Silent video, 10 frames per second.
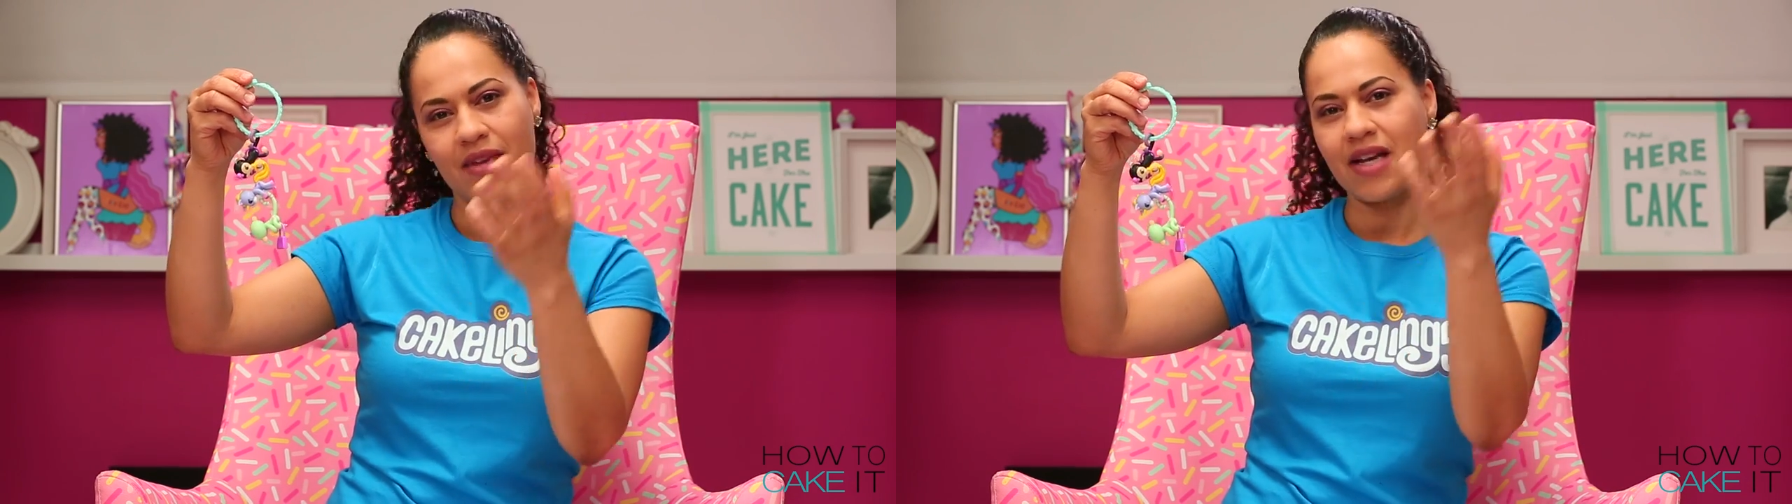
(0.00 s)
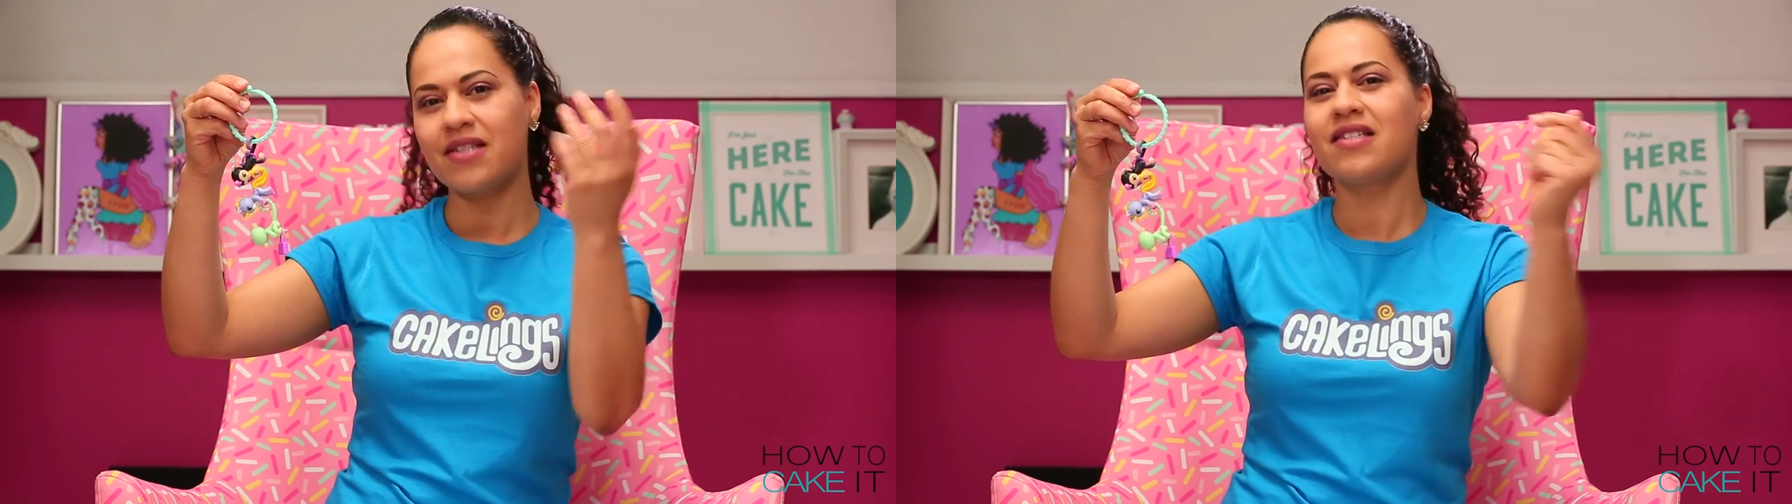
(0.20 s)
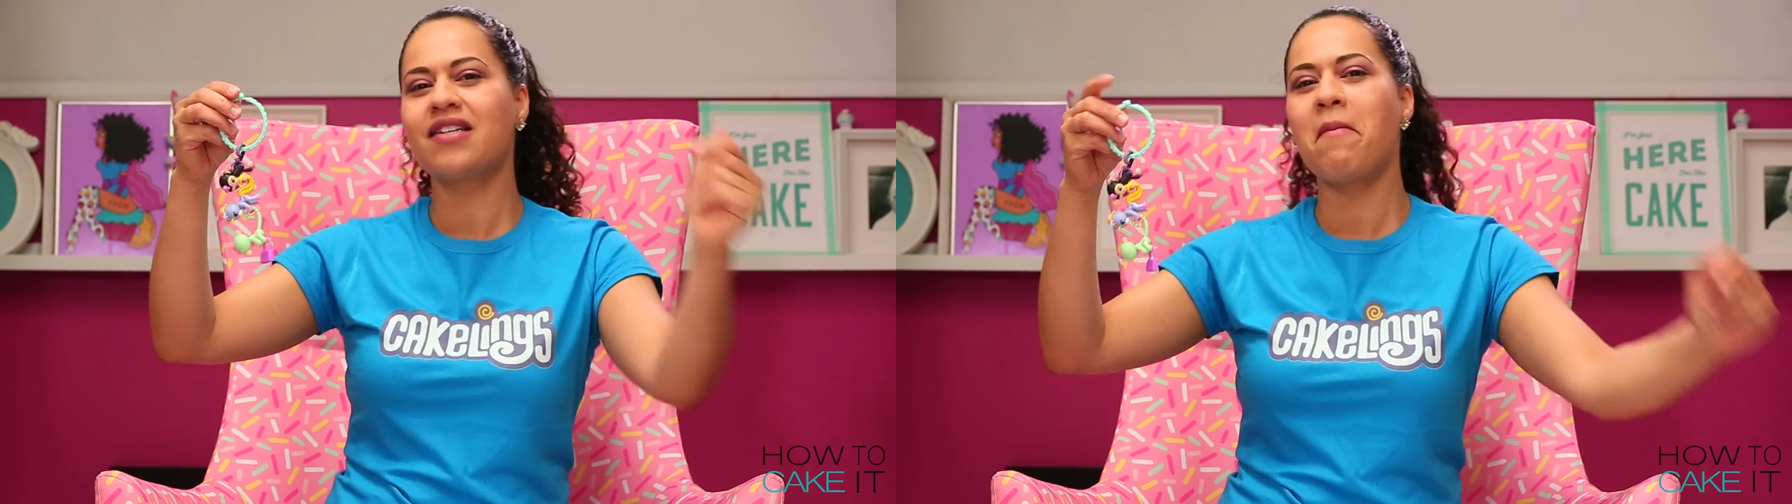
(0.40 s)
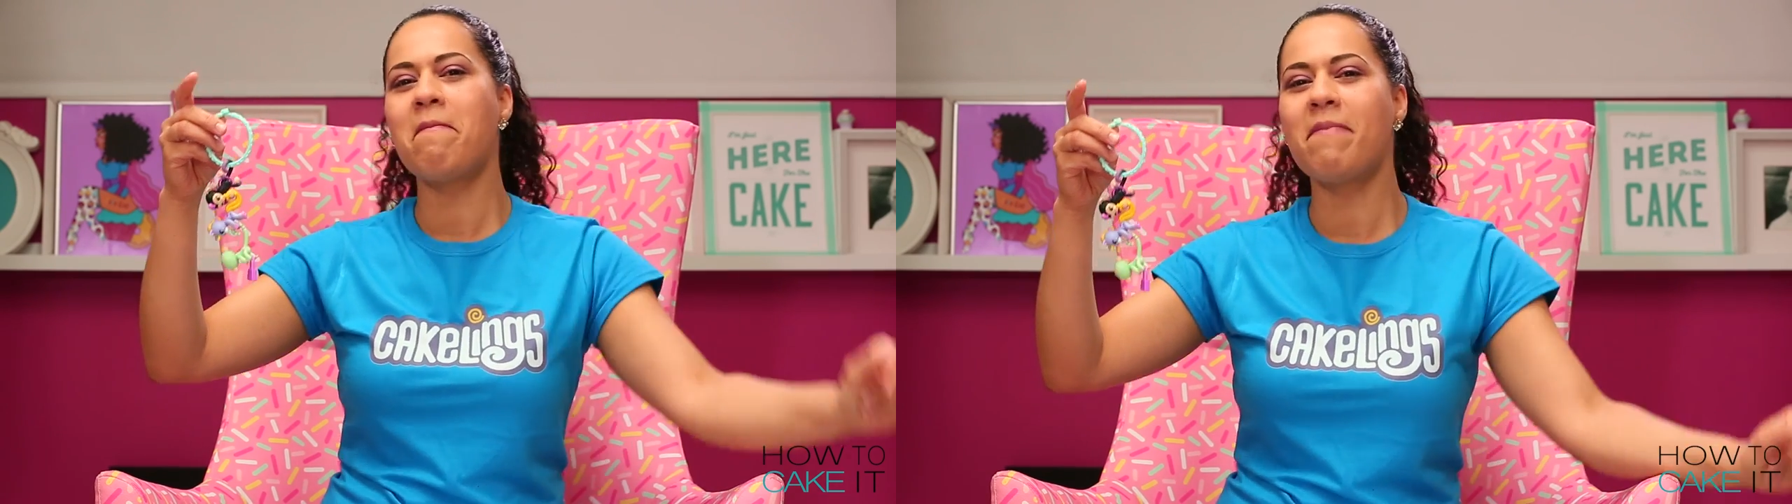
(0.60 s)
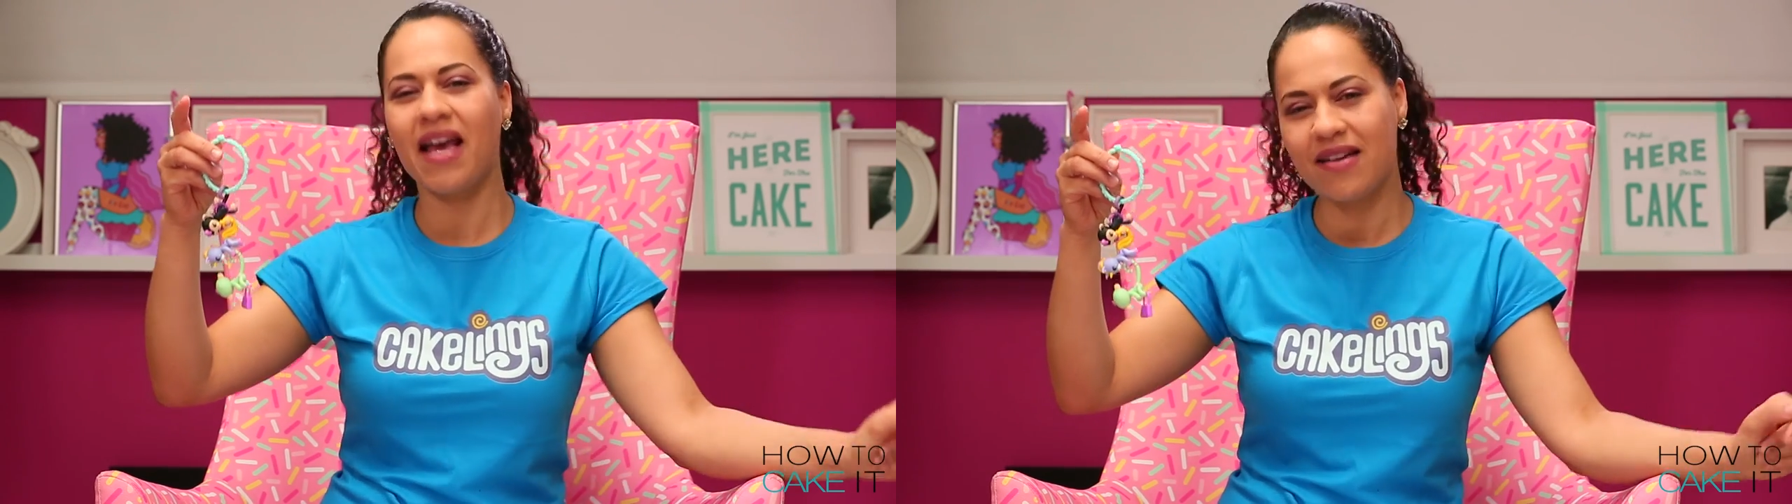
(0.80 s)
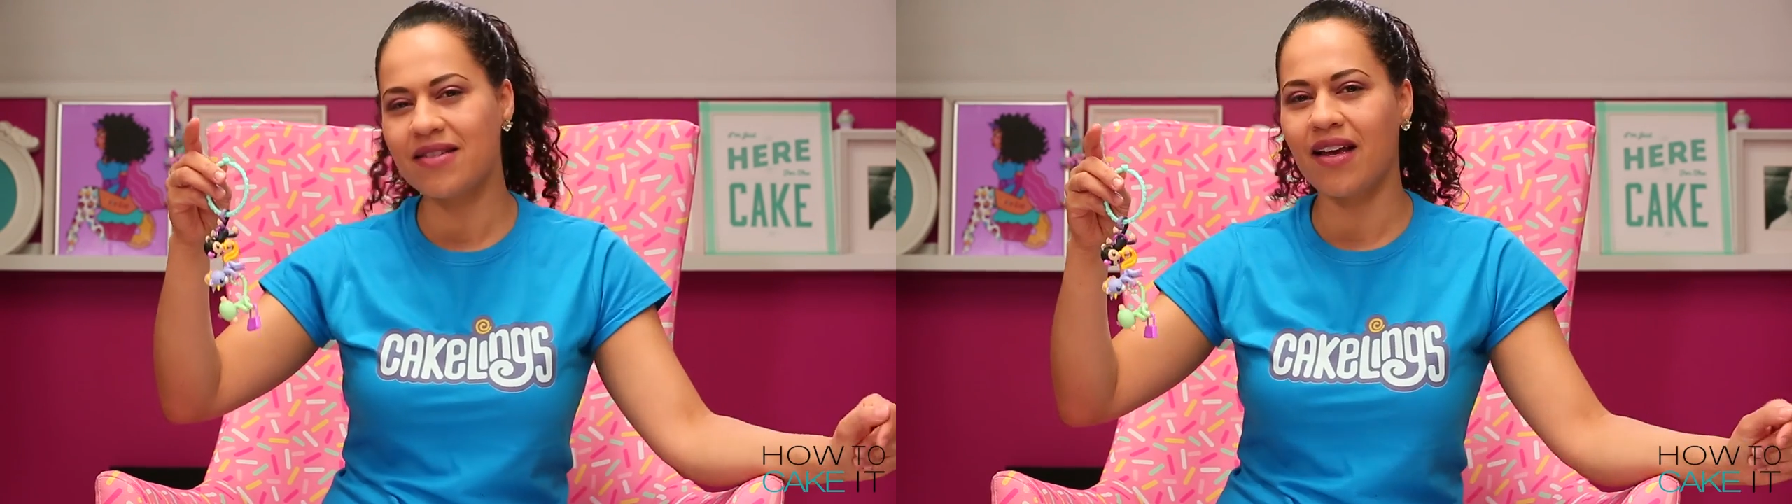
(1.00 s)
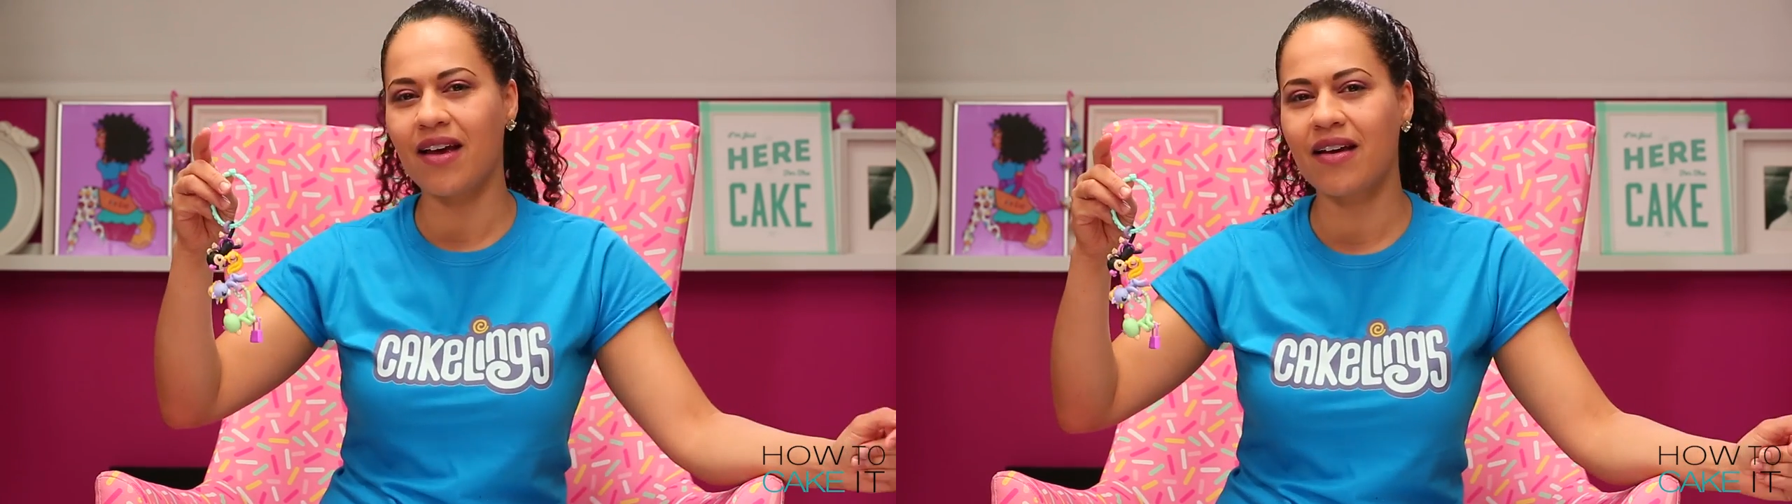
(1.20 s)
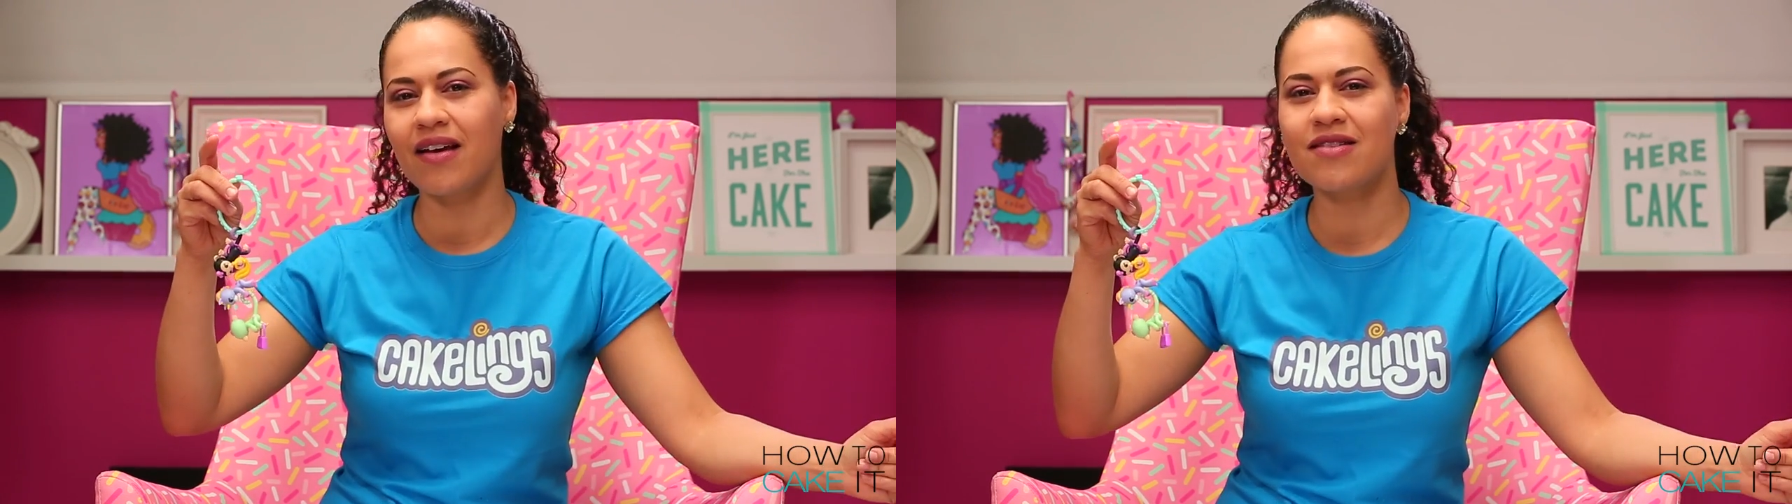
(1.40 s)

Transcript: Because it's an amazing